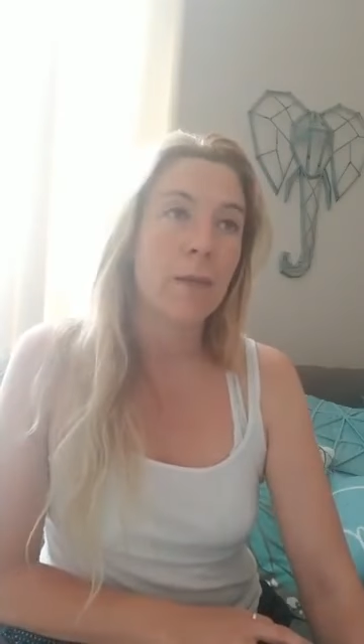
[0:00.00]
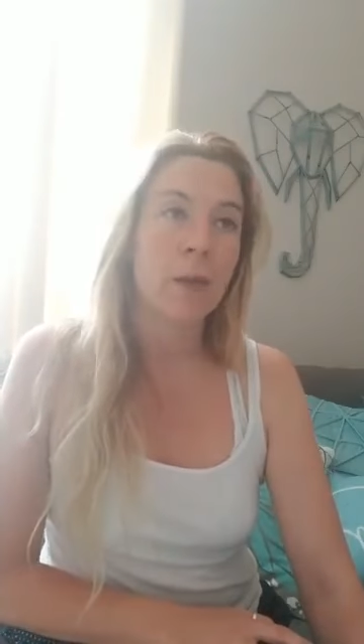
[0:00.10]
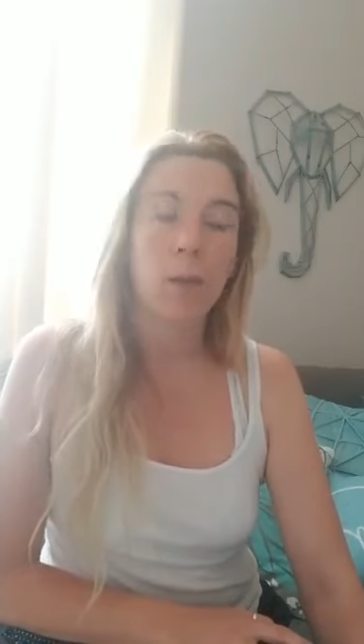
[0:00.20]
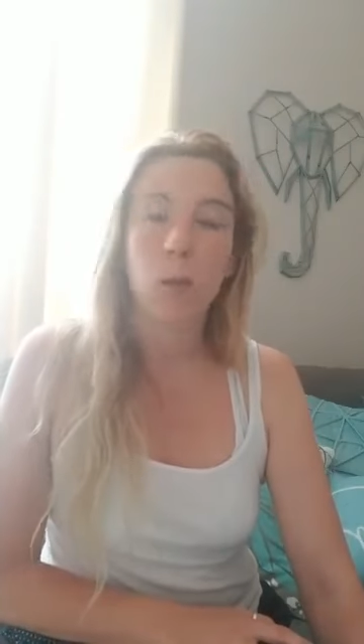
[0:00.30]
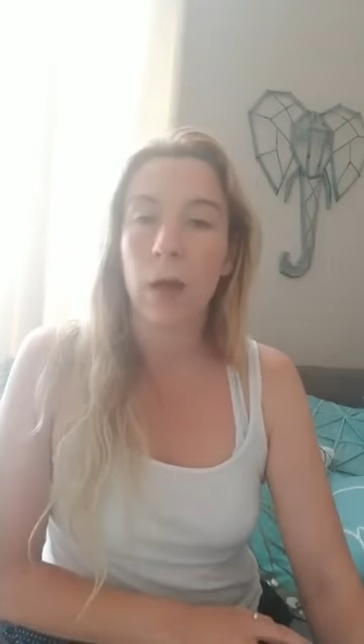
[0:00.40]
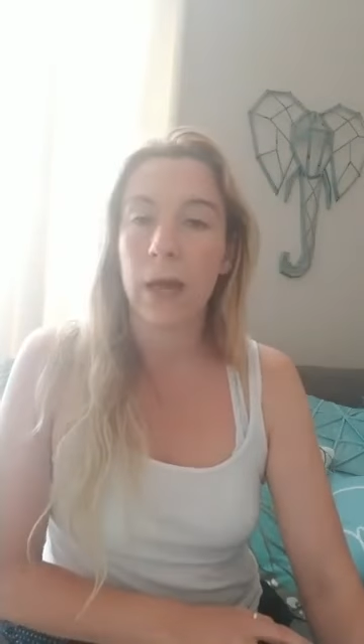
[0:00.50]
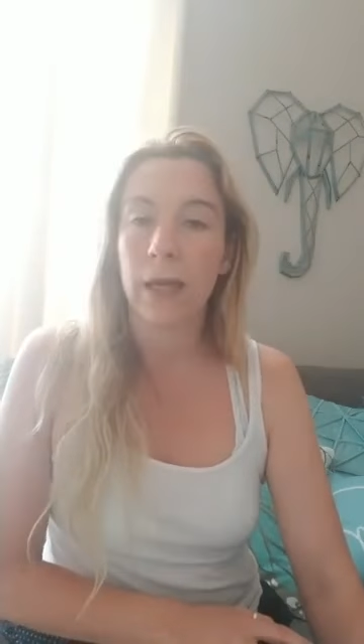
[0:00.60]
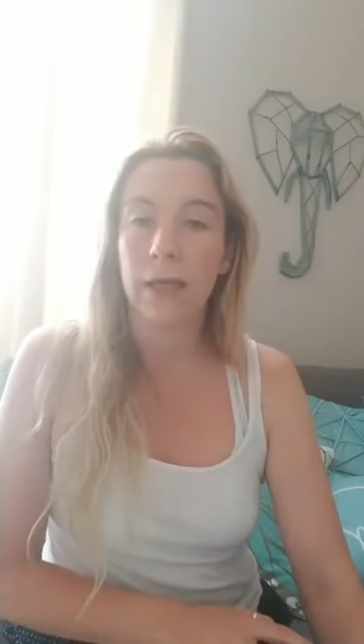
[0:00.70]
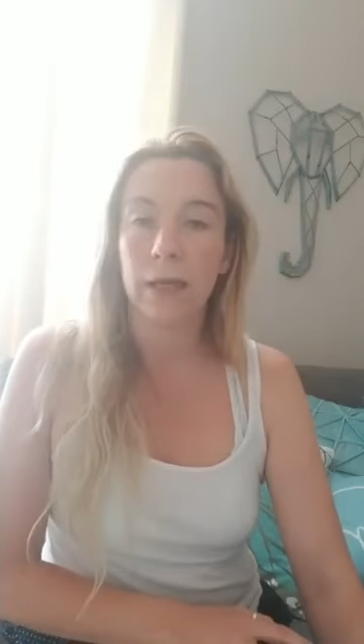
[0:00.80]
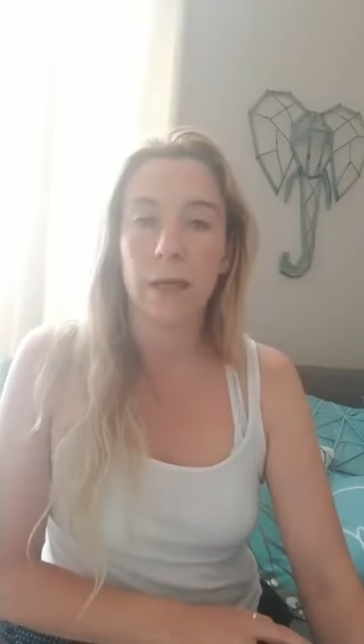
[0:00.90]
Number
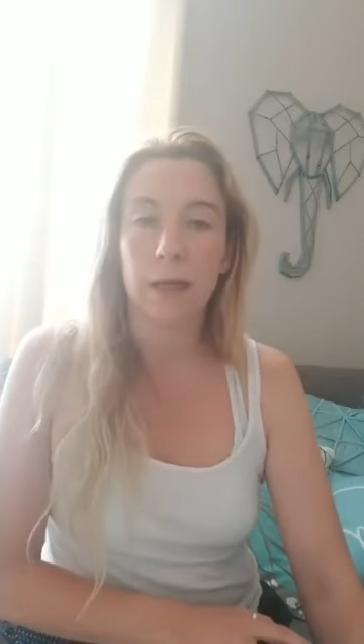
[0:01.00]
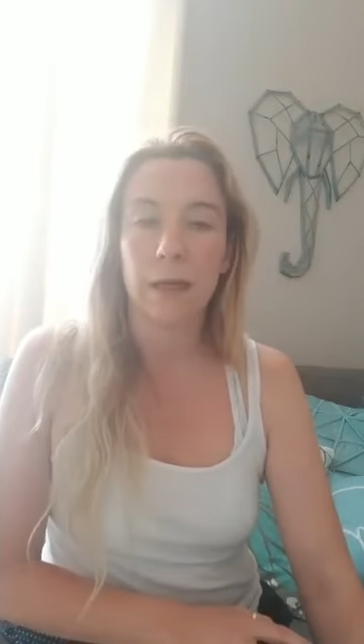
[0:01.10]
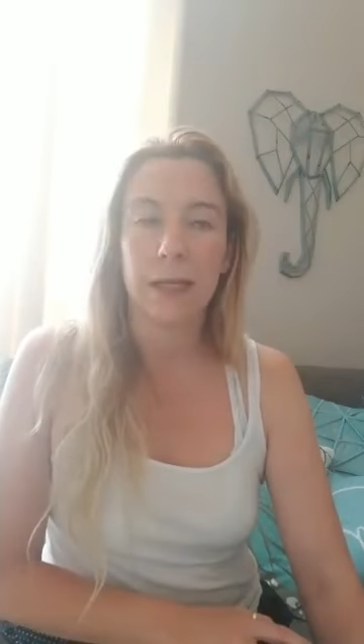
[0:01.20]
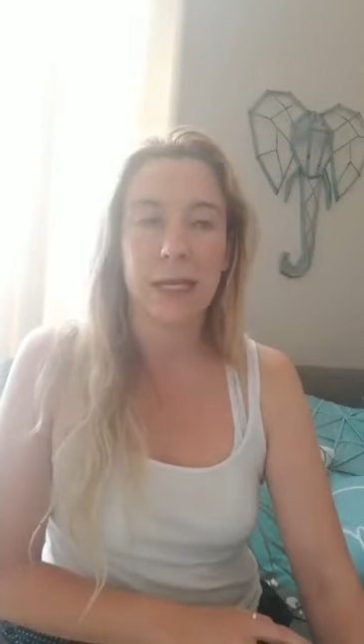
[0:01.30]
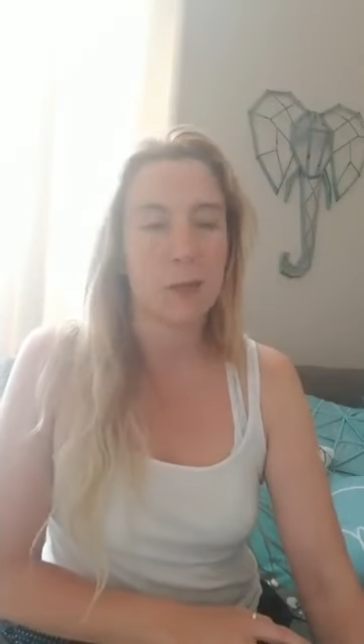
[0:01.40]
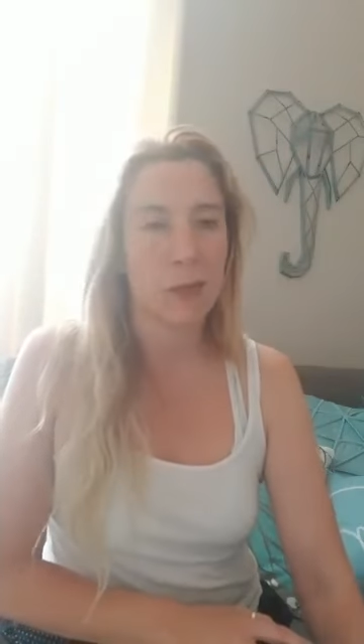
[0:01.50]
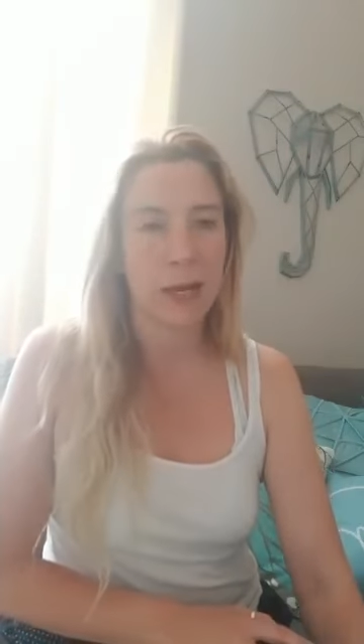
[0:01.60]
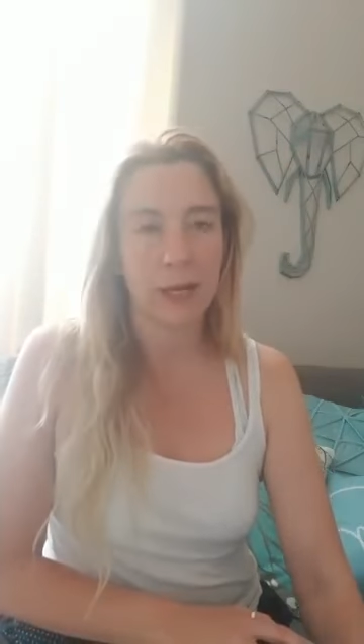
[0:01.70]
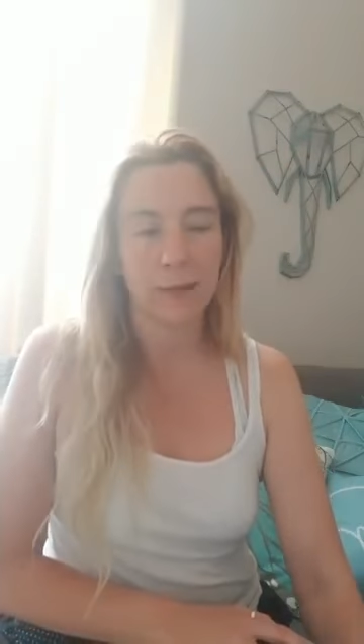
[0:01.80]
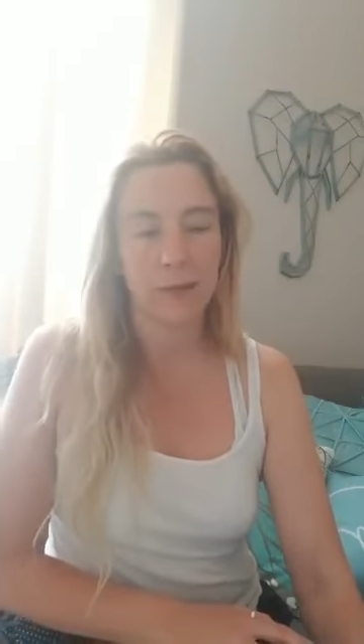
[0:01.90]
one, guess
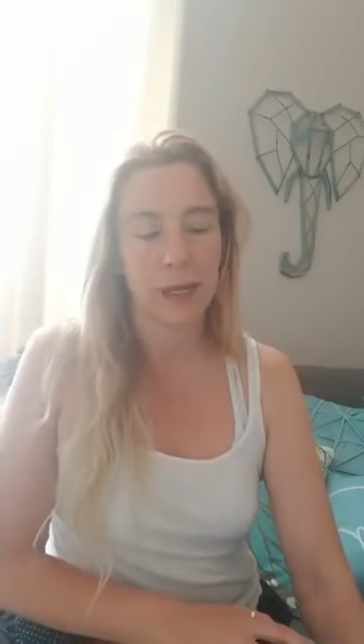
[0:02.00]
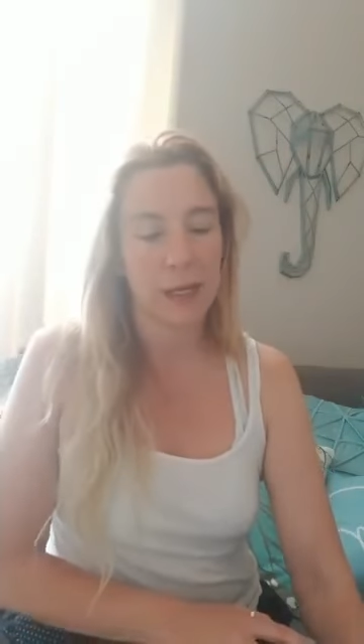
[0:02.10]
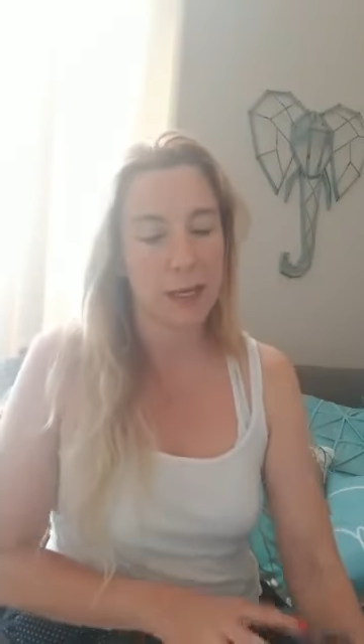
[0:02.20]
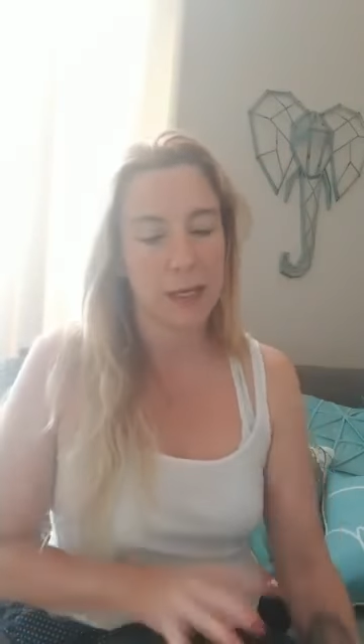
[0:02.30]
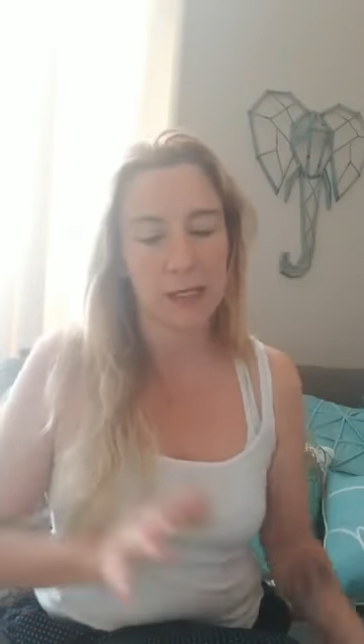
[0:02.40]
what? And